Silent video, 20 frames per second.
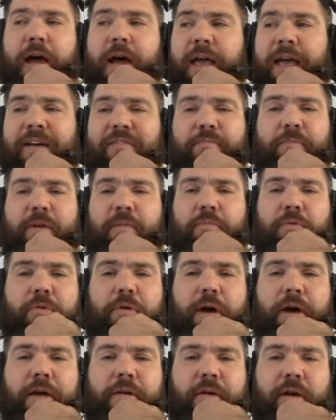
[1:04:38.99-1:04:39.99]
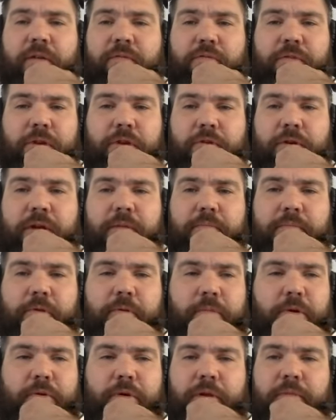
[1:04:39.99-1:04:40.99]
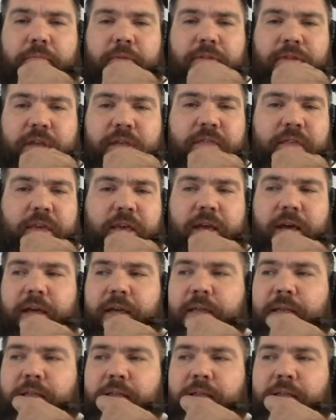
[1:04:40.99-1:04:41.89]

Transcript: I have people I, I regret promoting because i think i